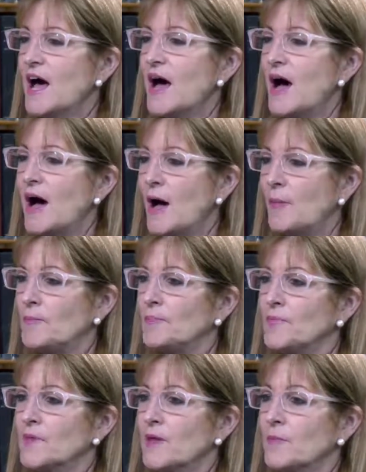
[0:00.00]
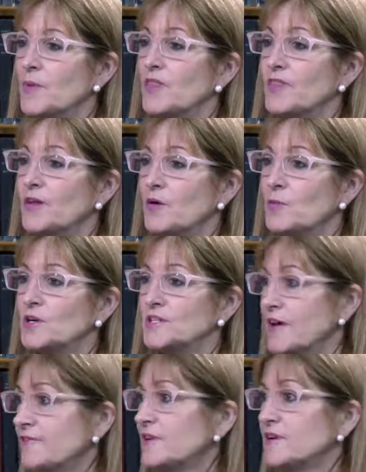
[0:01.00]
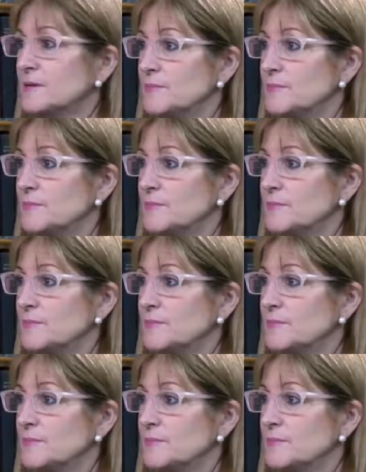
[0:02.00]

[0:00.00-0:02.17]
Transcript: But there were definitely